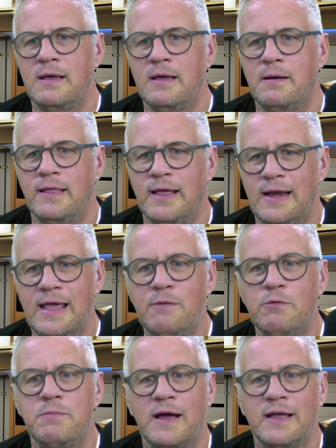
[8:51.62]
And then he
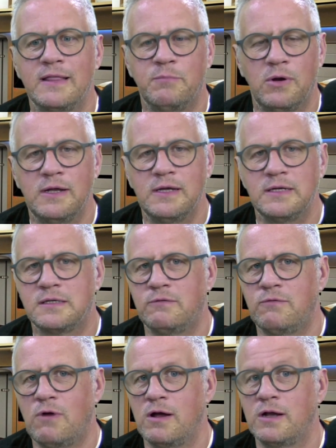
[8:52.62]
would make the bullets that
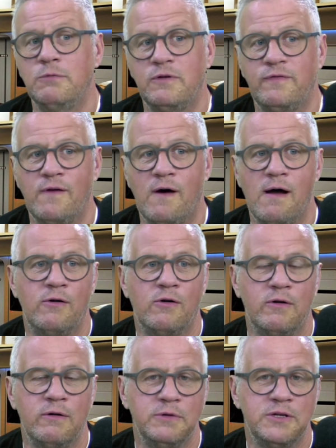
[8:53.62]
Riker would fire,
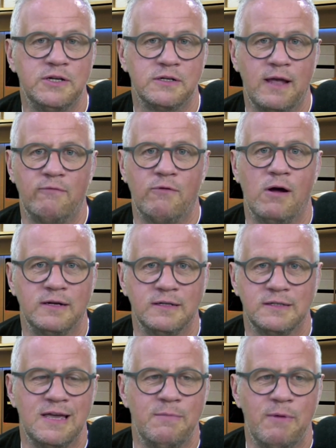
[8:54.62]
or he would just get Riker
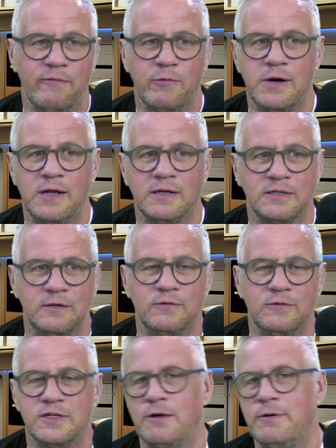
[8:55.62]
to keep everyone else in
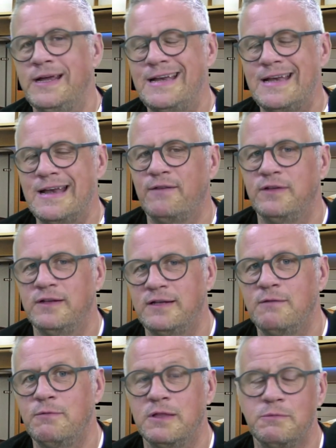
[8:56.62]
order so he didn't have to
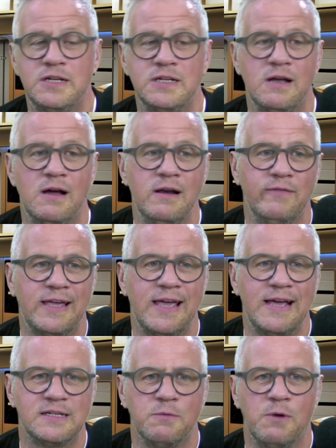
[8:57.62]
deal with it, which is kind of, I
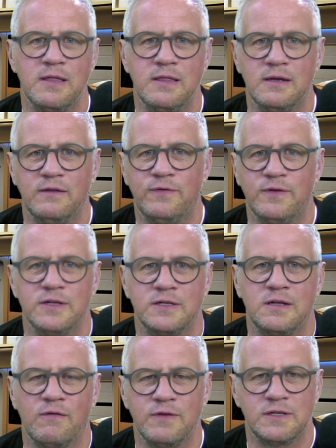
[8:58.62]
guess, the way that a
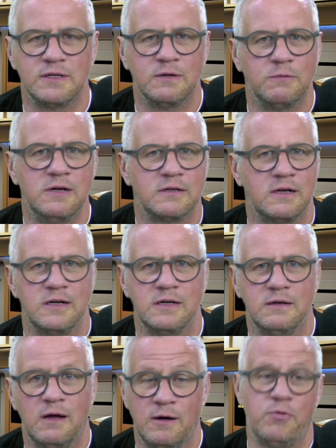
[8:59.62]
first officer works on
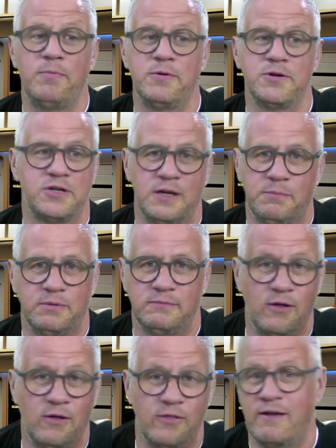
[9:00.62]
a proper ship.
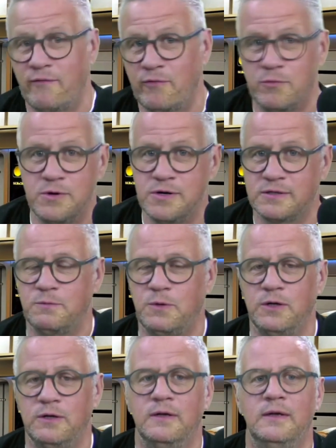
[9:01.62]
Not that I've ever worked on
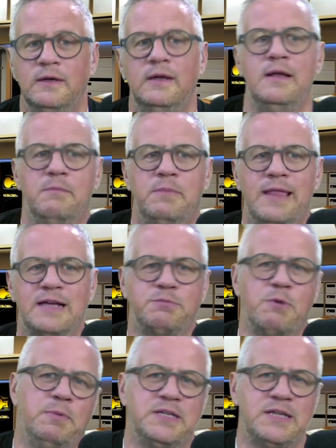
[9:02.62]
one, but that's
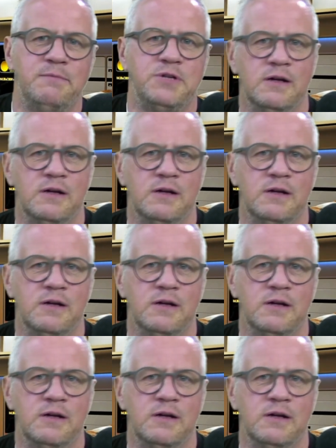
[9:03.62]
my perception